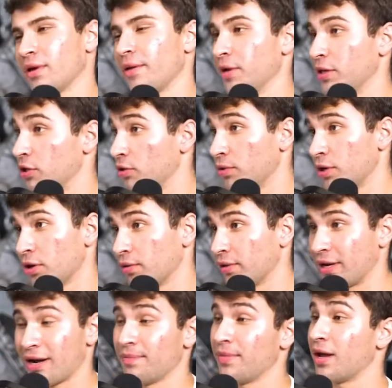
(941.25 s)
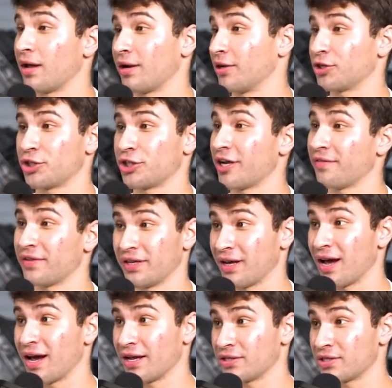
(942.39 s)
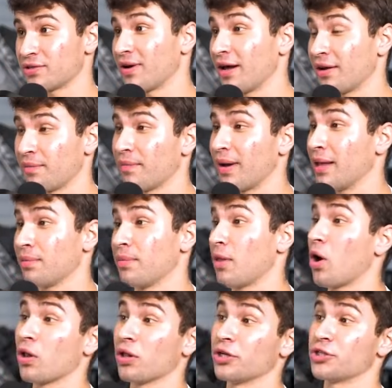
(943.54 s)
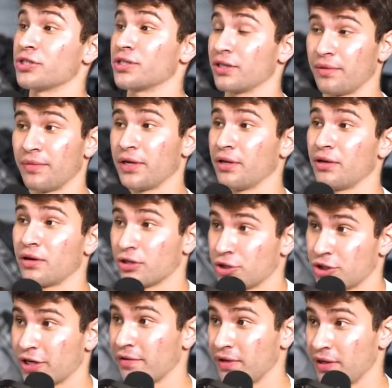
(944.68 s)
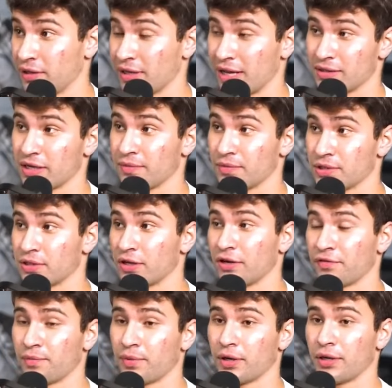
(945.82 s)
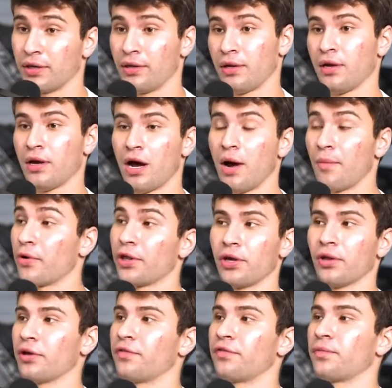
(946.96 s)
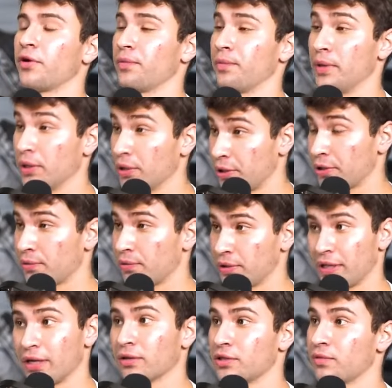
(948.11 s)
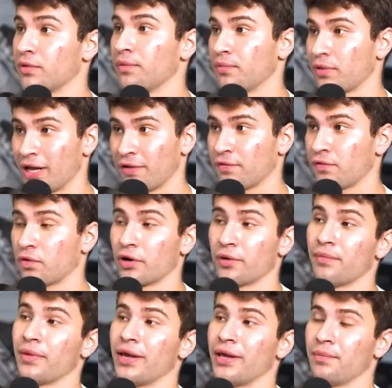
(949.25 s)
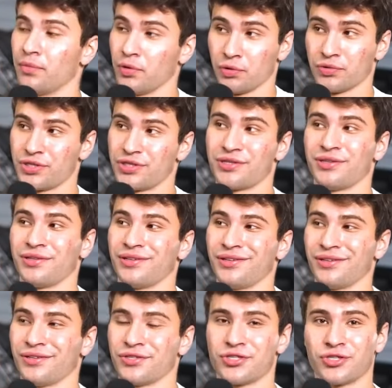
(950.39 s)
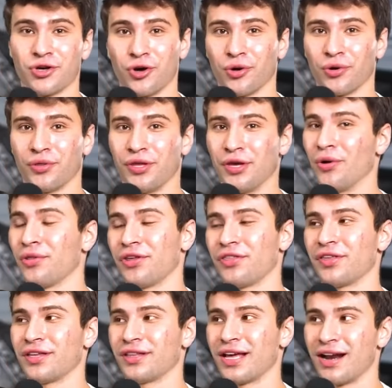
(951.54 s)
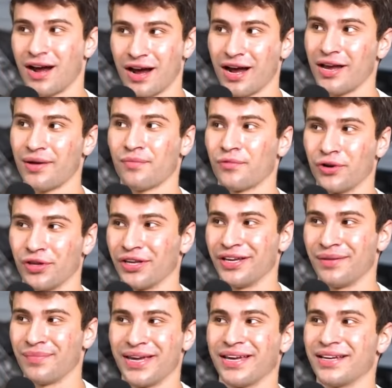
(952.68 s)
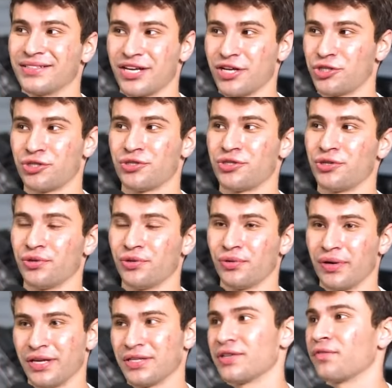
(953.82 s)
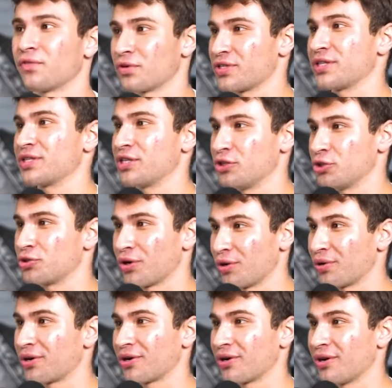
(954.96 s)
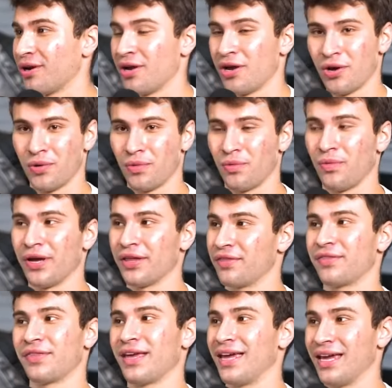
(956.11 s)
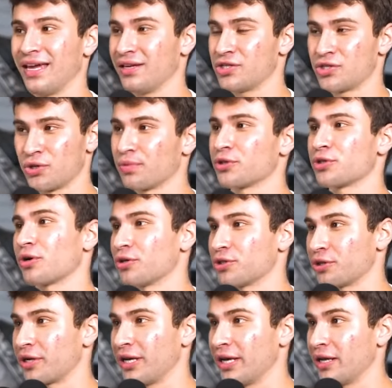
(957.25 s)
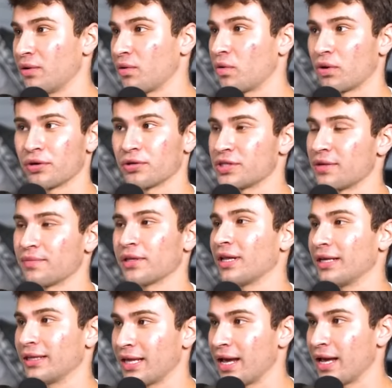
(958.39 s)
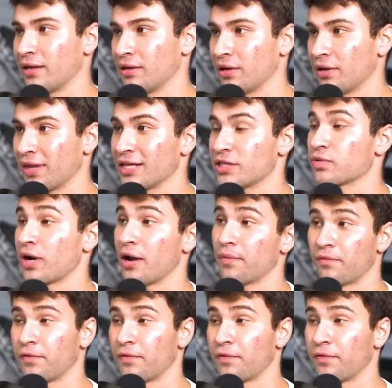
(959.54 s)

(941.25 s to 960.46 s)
I mean, you know that I'm not a Chevy guy, so yeah. I, my knowledge is limited on Chevy and that type of stuff, but I'm really only familiar with the LT1 platform and boost. So the only thing that I'm really paying attention to is the 416 stroker with a supercharger kit or something like that. You know, mm. that's what mm. I'm